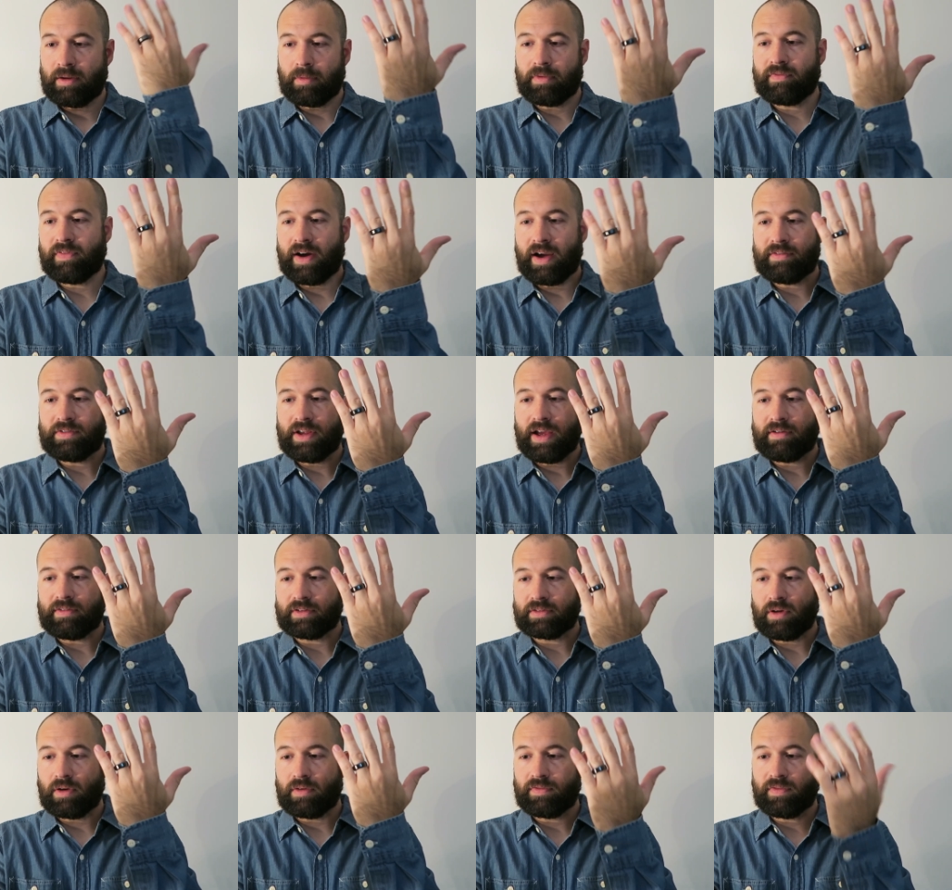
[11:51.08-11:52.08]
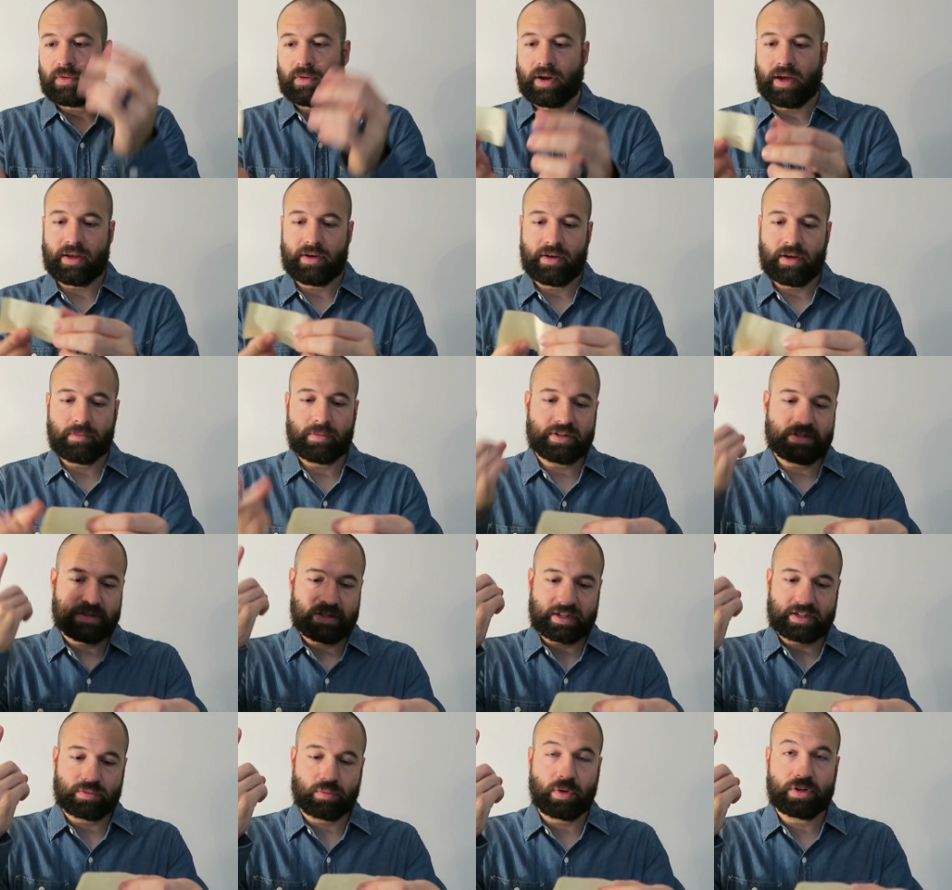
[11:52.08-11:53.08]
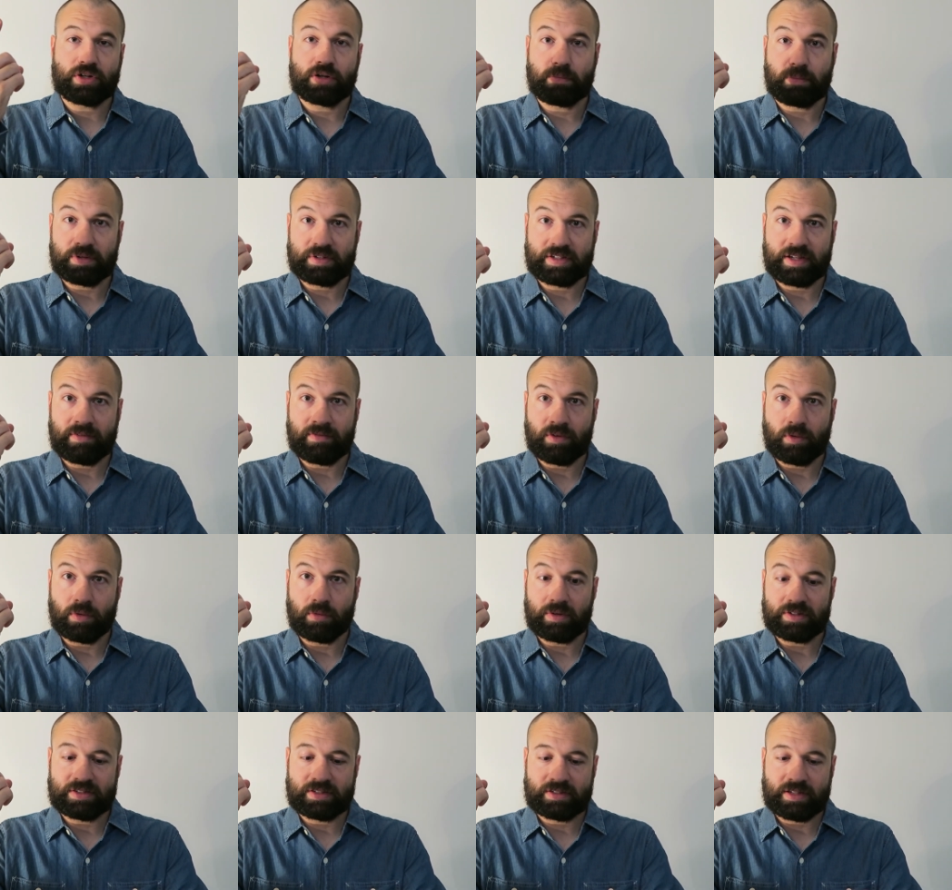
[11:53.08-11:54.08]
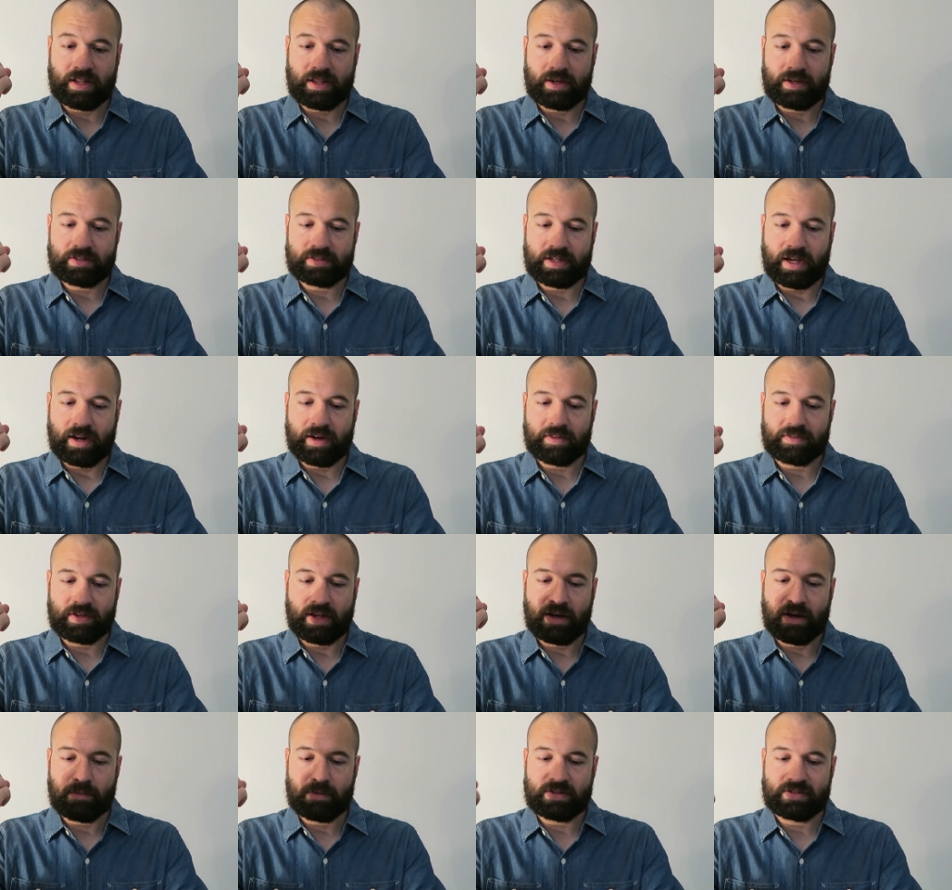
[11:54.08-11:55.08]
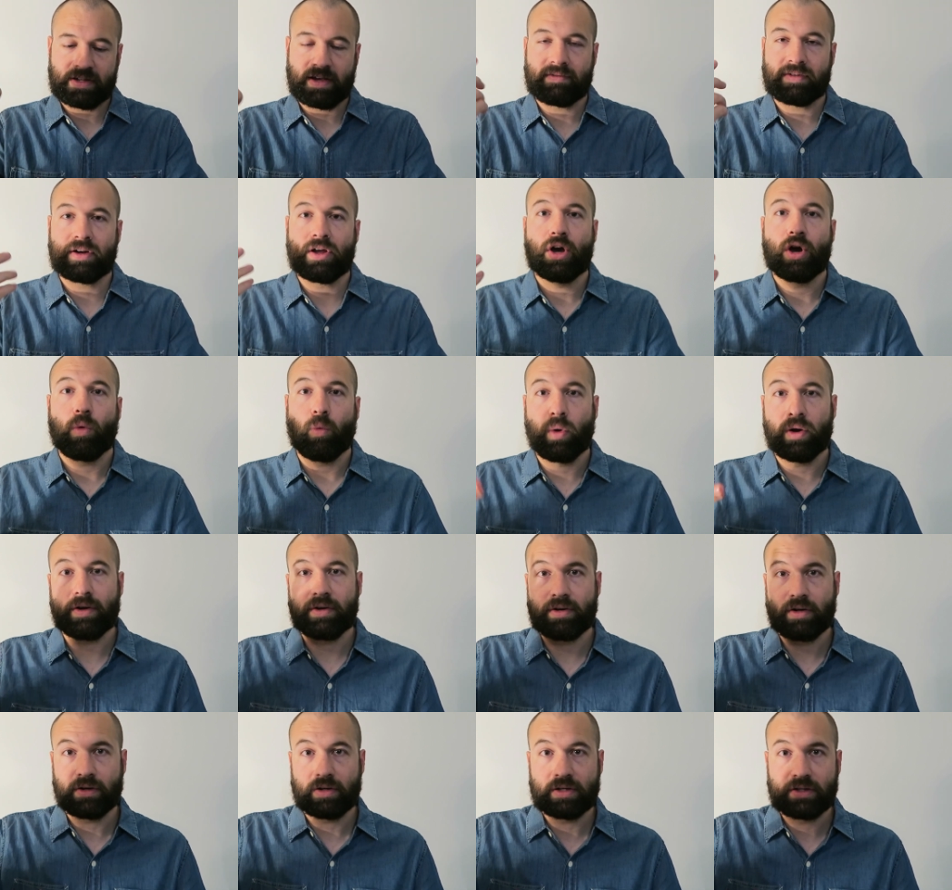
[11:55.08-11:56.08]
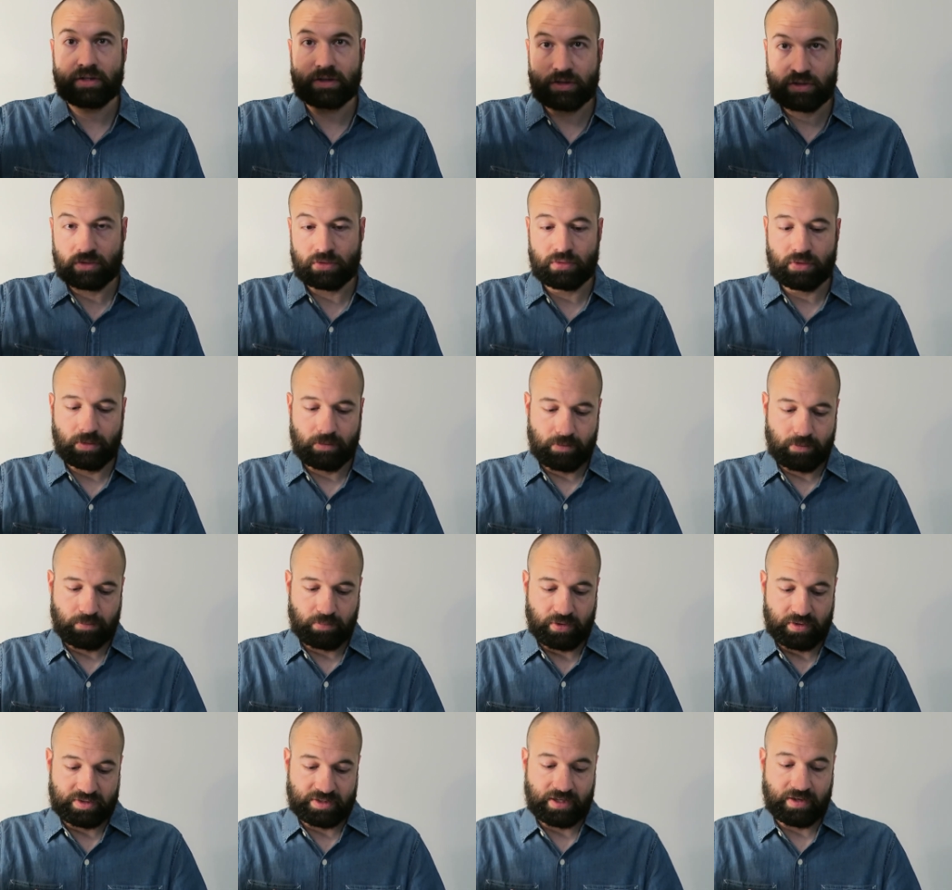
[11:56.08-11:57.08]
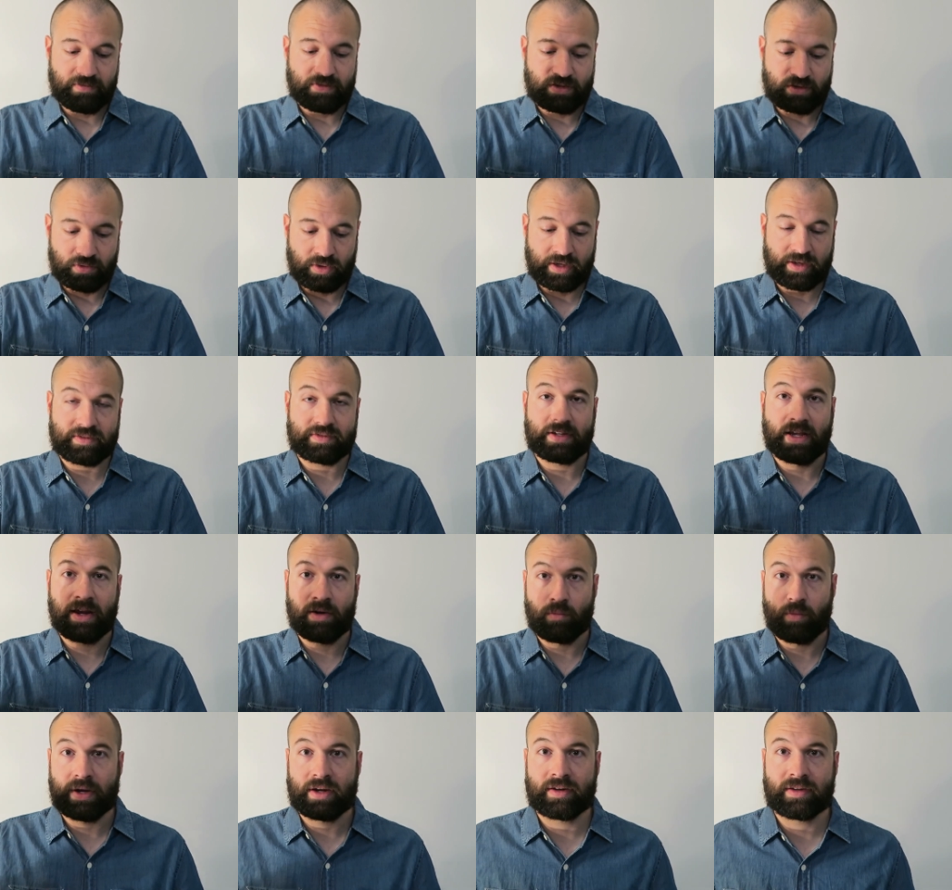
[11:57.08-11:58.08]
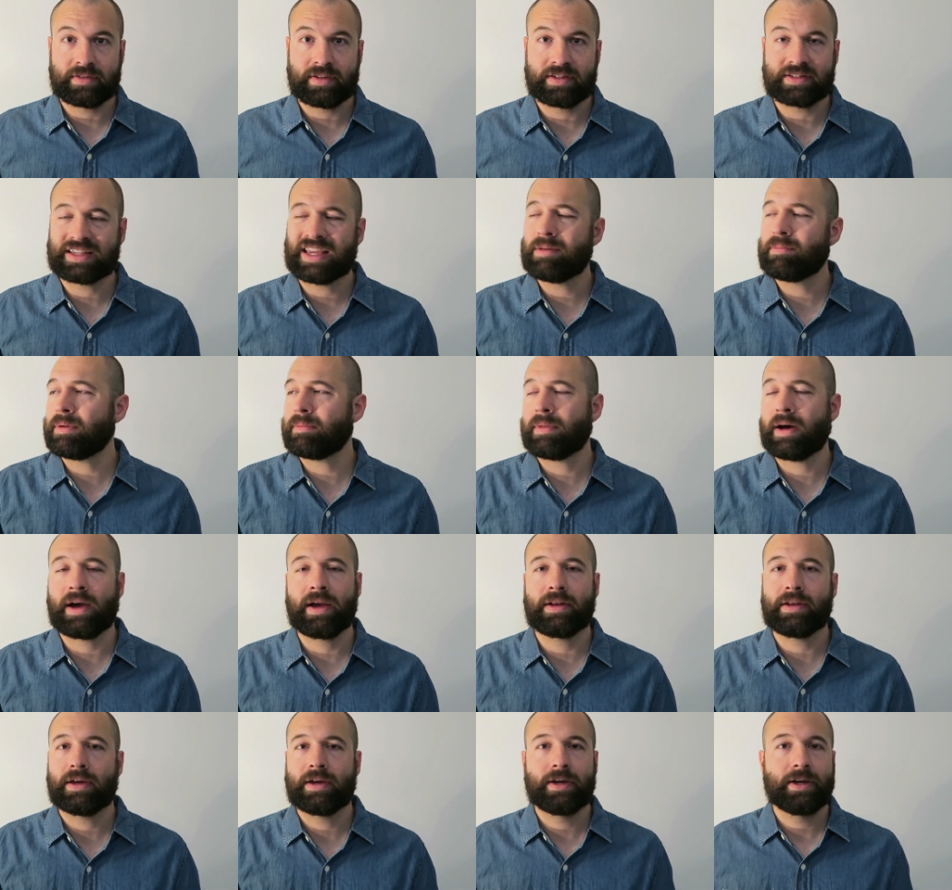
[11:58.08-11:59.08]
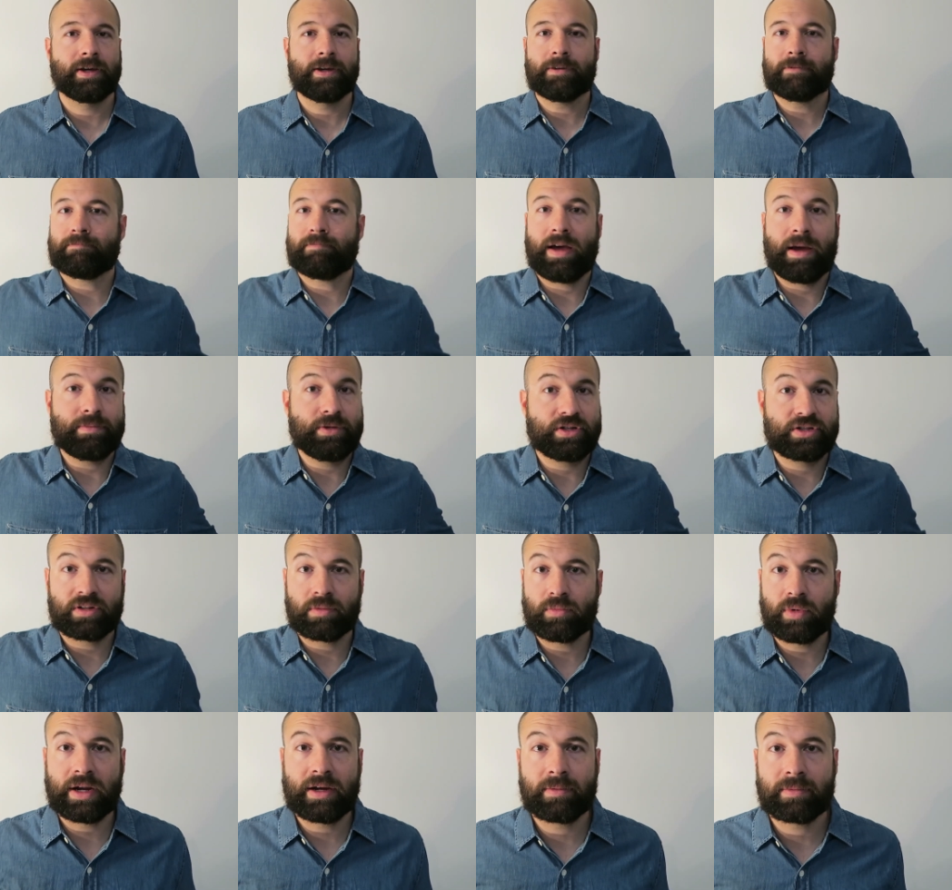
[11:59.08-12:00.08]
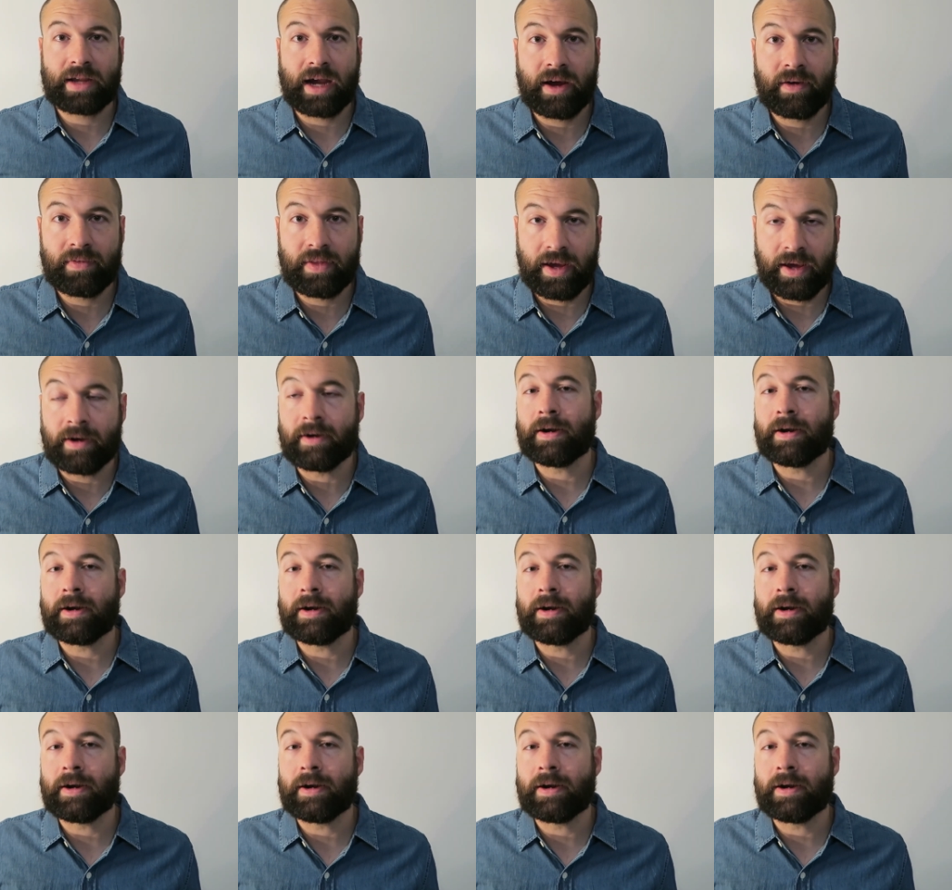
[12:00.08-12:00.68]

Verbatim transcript: Number five, do you have a low forehead? Number six, what's your perceived Norwood status? And number seven, what are your perceived strengths and weaknesses? Keep in mind, I'm just some random guy on the